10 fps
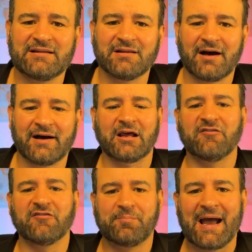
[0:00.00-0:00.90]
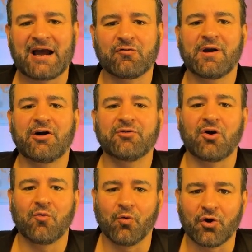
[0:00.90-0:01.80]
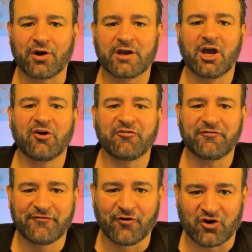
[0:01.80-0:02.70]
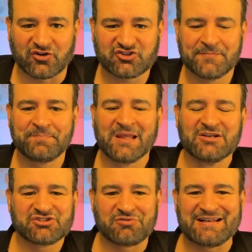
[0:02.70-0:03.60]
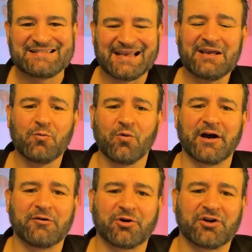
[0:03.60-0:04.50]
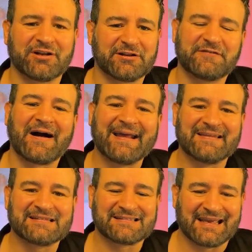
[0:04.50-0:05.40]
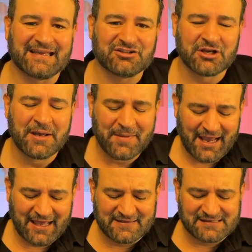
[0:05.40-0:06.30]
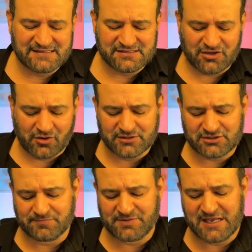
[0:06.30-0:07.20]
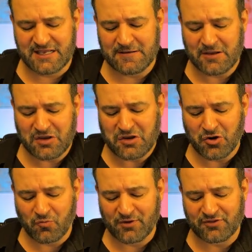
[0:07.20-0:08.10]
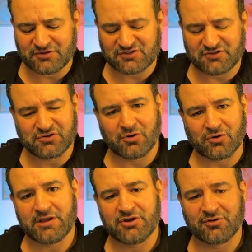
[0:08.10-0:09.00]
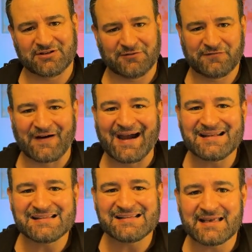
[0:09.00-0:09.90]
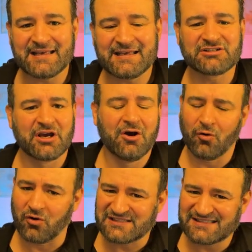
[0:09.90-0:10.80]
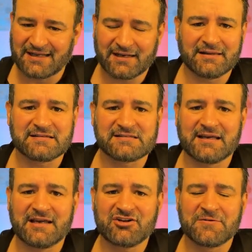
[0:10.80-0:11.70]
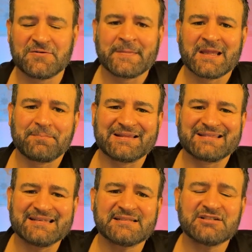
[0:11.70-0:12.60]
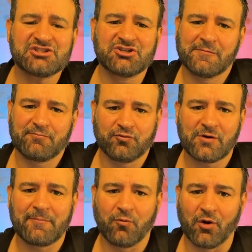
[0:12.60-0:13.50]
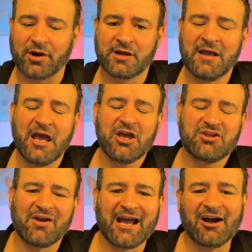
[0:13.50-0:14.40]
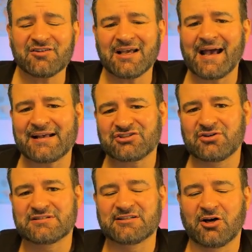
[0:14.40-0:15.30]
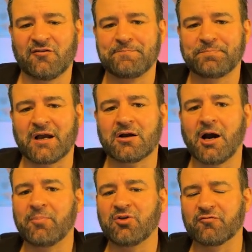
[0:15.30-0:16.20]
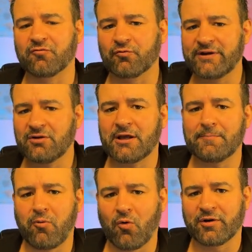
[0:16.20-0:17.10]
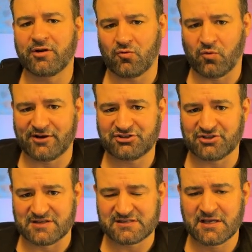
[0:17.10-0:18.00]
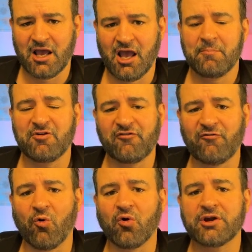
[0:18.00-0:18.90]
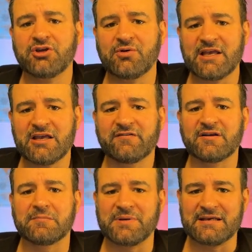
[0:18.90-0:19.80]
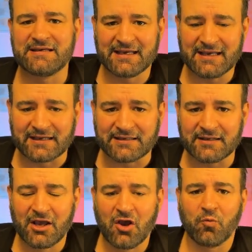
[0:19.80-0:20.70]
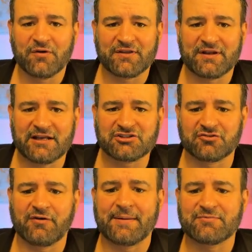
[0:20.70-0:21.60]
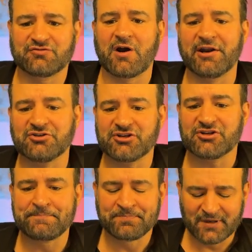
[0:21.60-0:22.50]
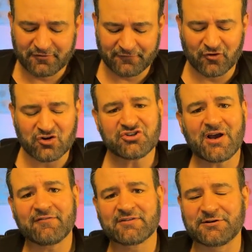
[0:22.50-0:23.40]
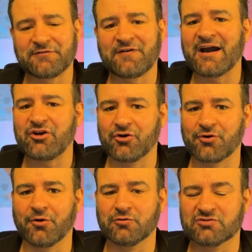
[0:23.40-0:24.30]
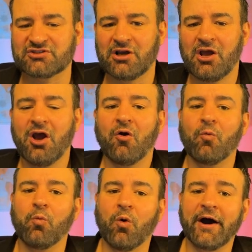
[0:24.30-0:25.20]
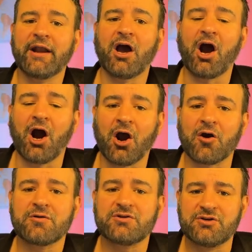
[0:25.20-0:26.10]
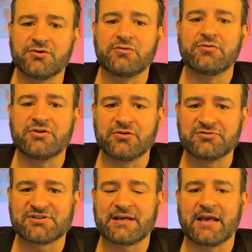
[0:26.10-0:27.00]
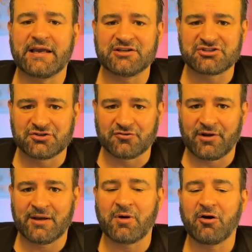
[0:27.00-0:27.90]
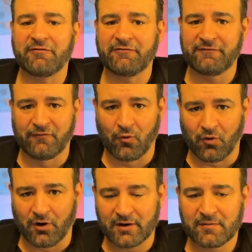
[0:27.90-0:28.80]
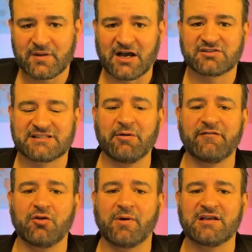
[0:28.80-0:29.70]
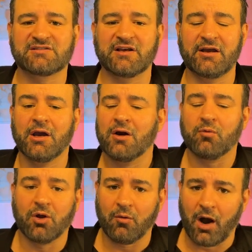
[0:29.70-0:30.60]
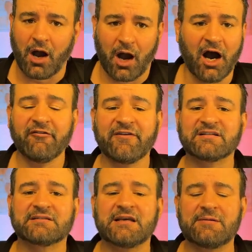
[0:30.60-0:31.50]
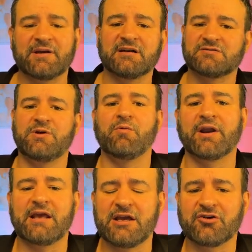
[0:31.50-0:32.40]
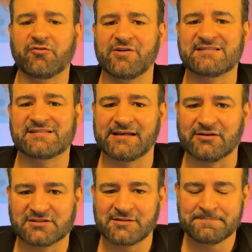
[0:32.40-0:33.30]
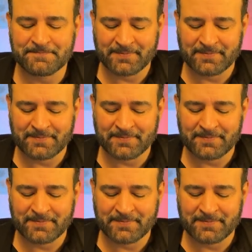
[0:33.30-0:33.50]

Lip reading: a lot of background work first. So in day one, we're going to define the stage. And this is going to be, whether you call it your define stage or setting the stage, but this is your prep work. You have to ask yourself a couple of real important questions before you even begin with an Instagram strategy. First, you have to define your goals. What are you using Instagram for? Now, some of you might say, well, obviously, because we want to increase sales.